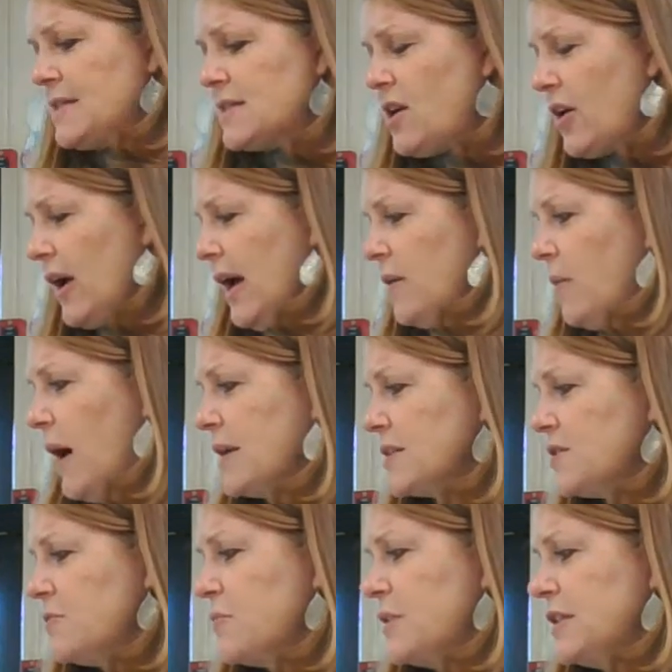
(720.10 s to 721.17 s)
song, I want
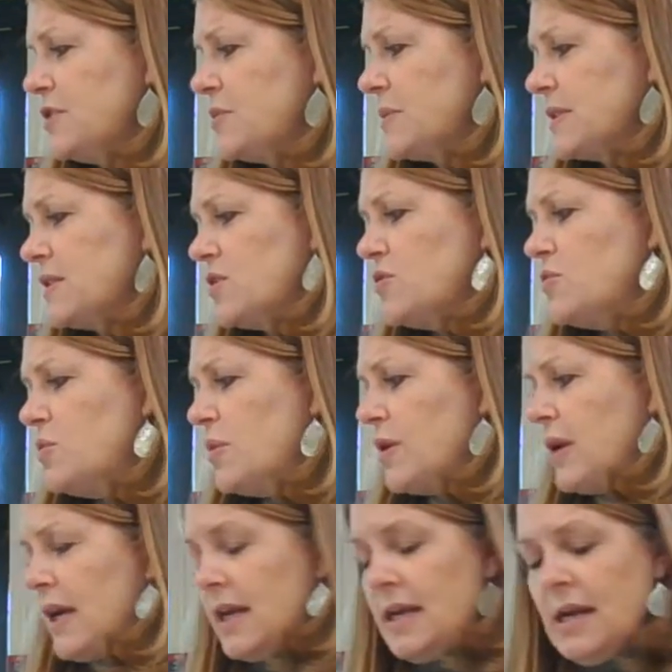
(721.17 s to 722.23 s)
to read you a
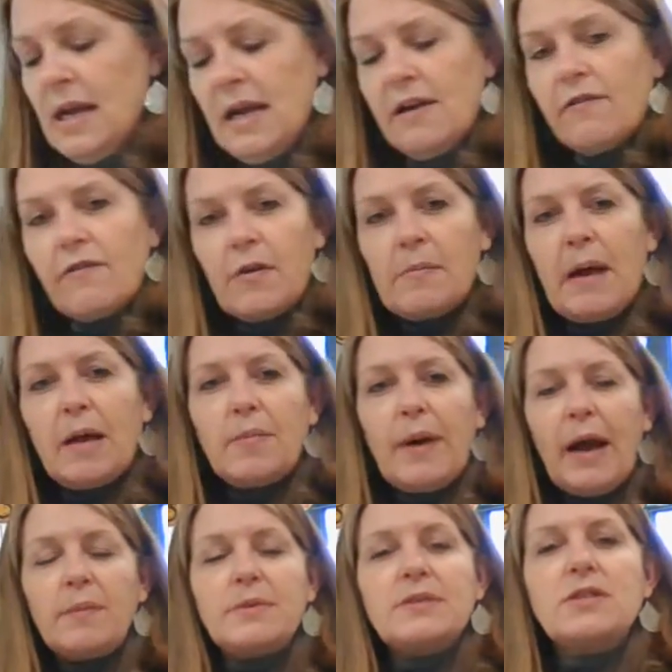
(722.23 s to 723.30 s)
story from my
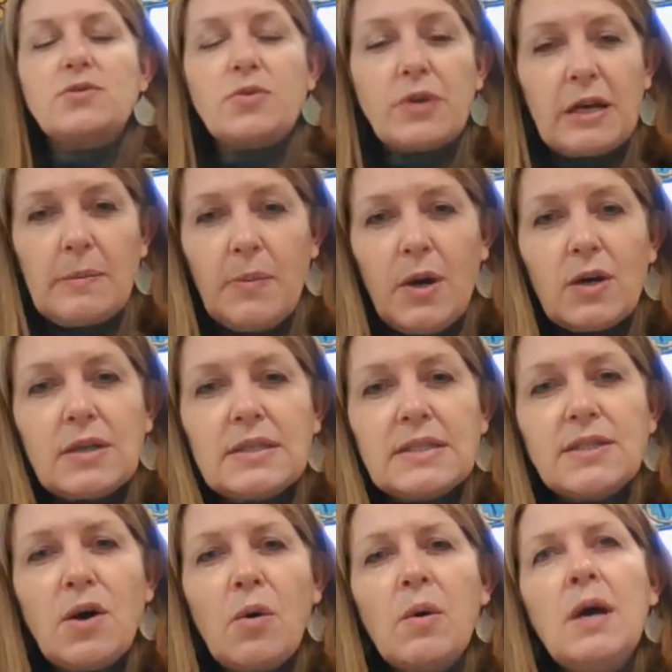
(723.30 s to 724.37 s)
Bible storybook.
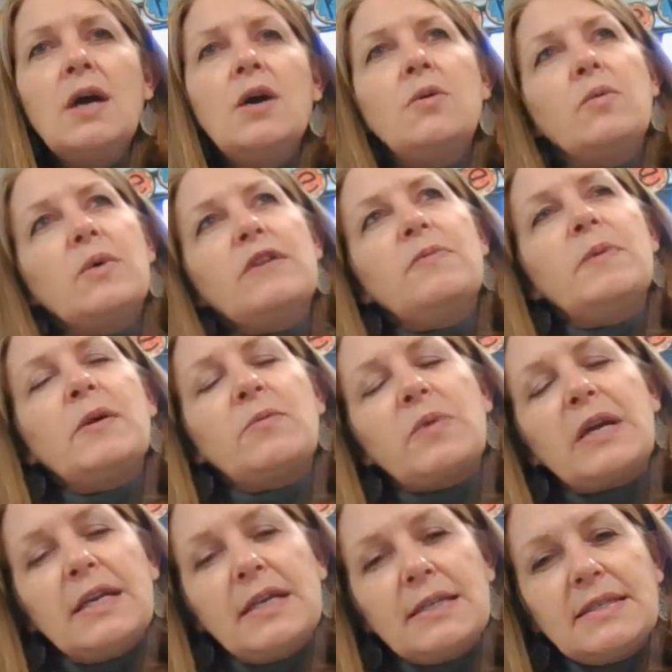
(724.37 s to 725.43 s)
So we've been
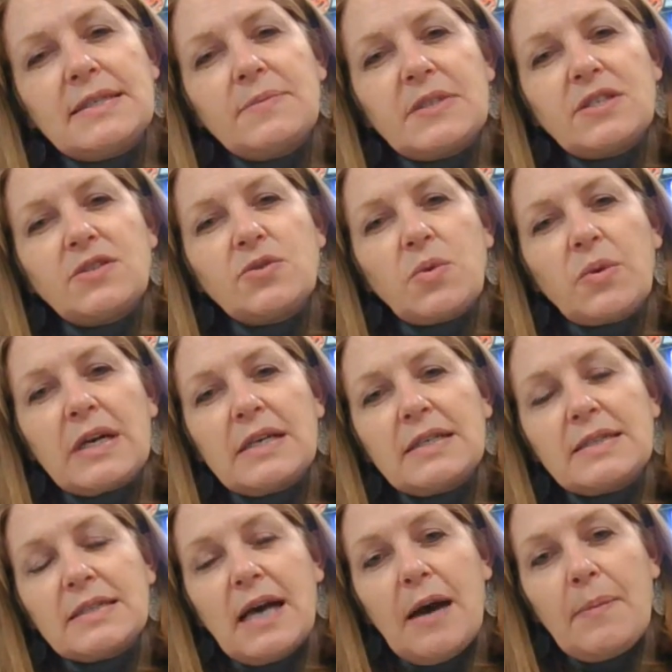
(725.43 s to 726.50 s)
reading some
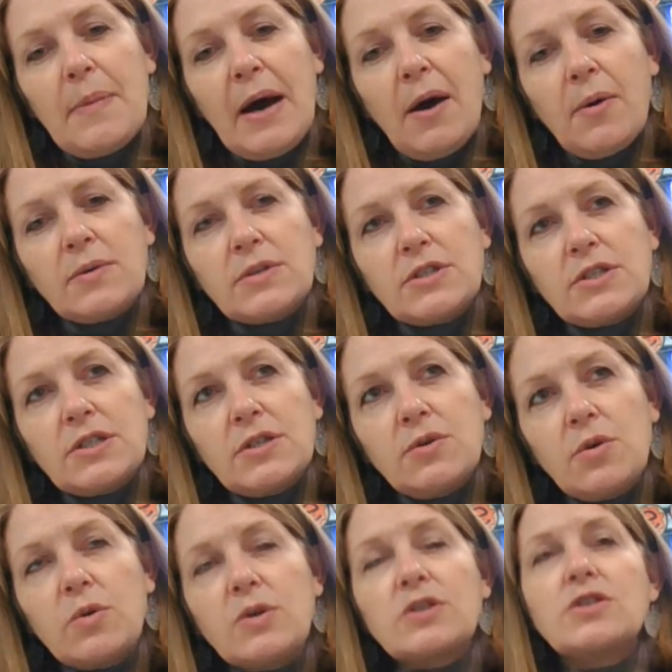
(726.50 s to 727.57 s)
stories
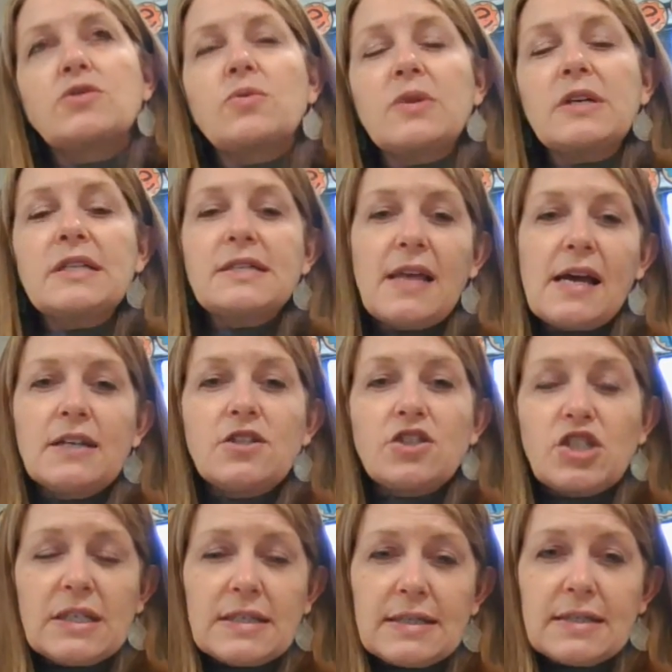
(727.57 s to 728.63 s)
stories that
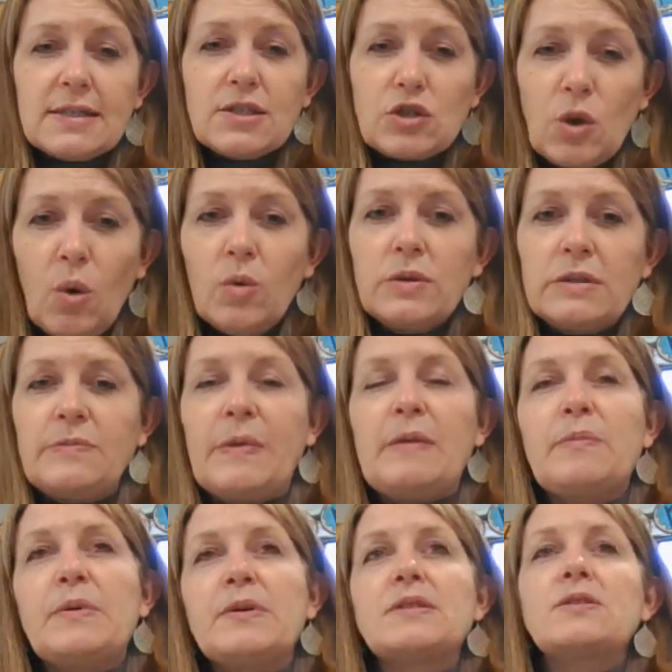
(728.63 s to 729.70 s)
Jesus told
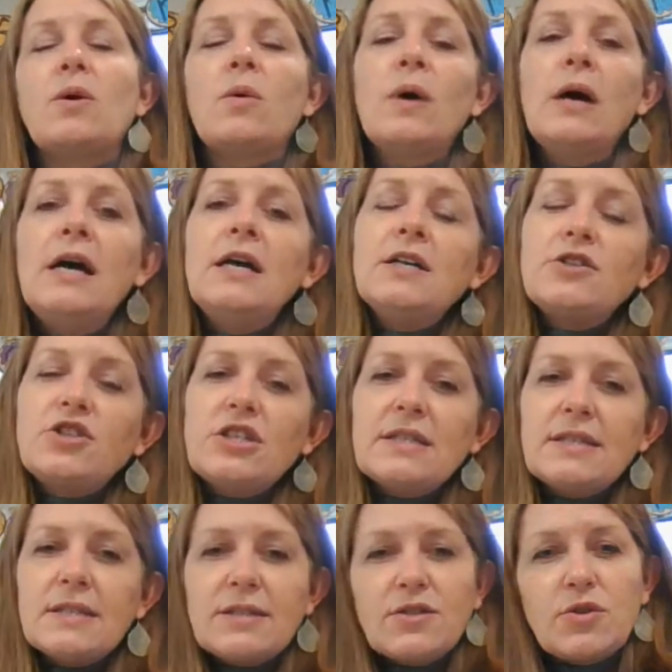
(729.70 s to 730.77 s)
people. So
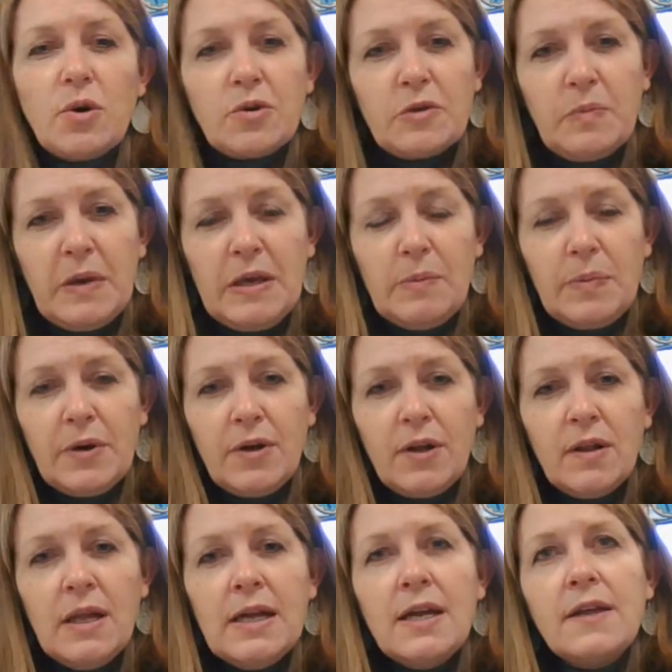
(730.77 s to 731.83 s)
Jesus told
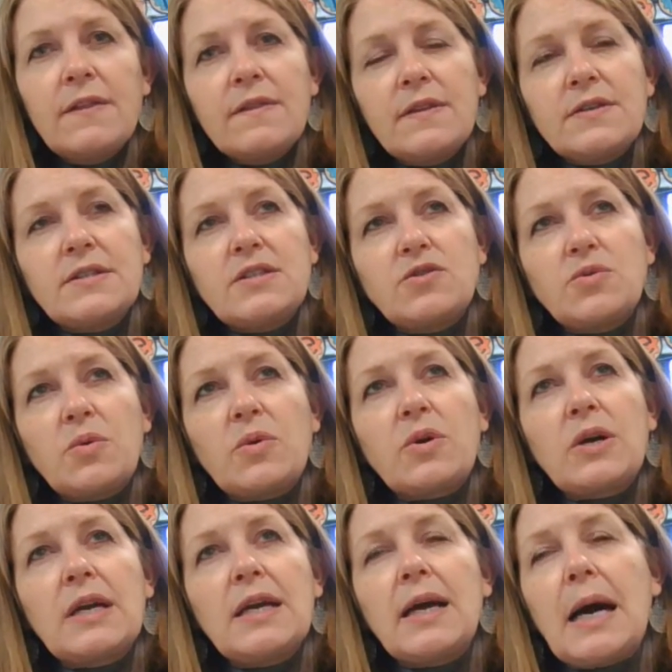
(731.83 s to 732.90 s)
people the
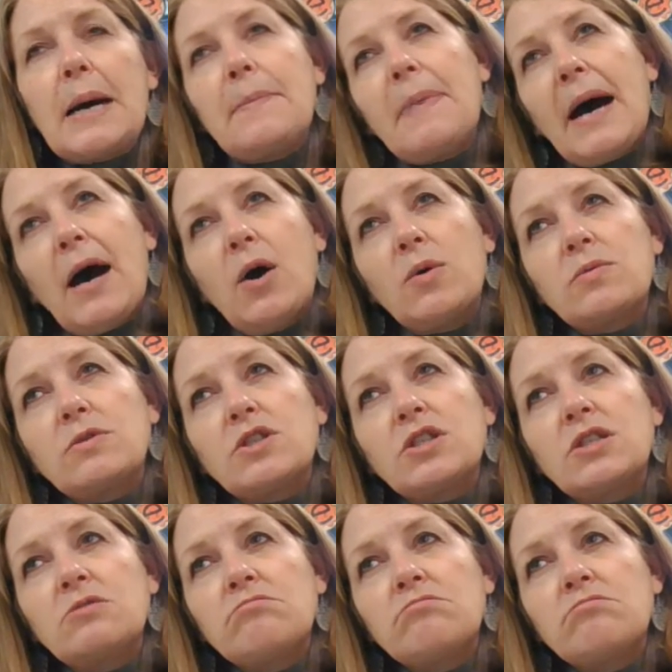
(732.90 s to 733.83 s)
story about